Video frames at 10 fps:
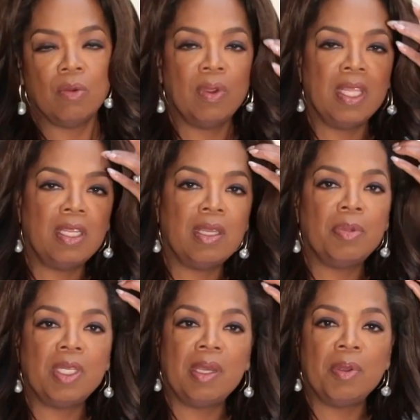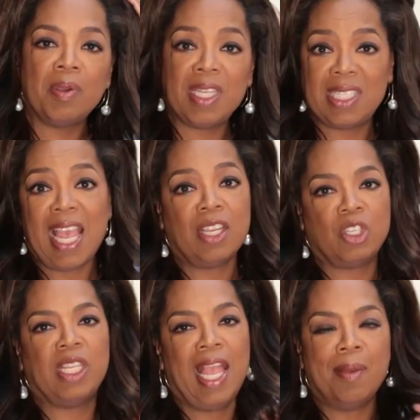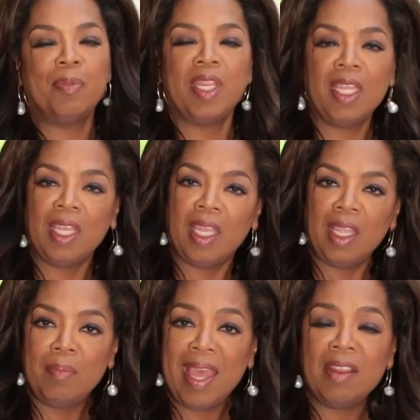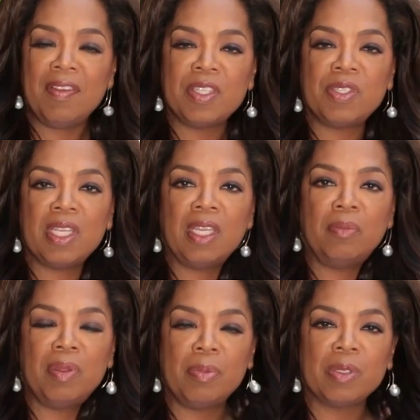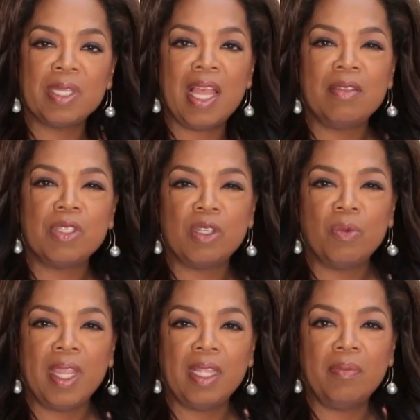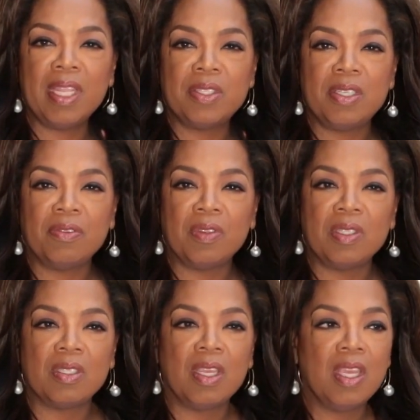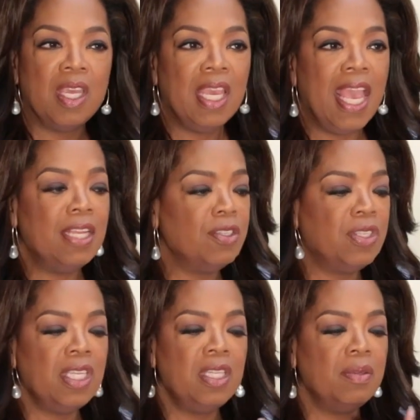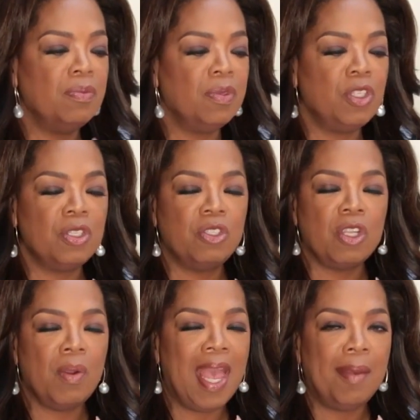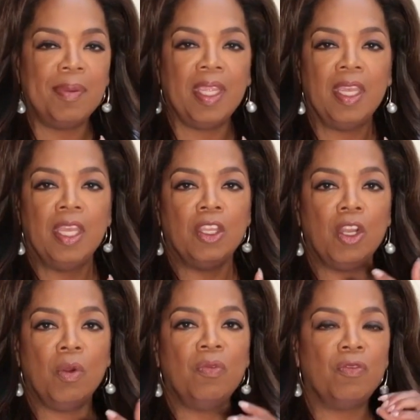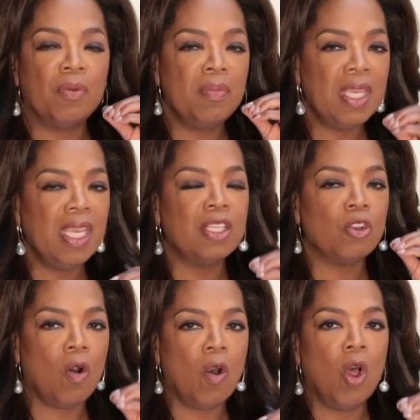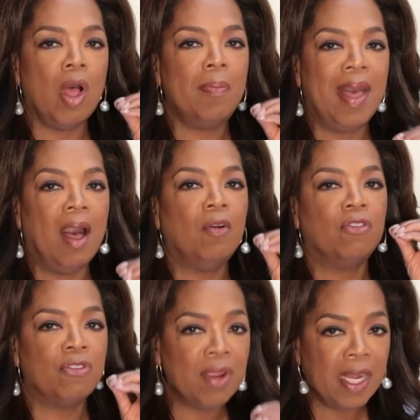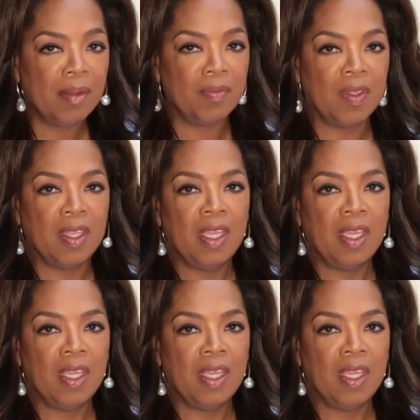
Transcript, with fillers: within WW is actually happening and manifesting in people's lives in a way that makes a difference. And to see them just so happy. You know, for me, it's all about freedom.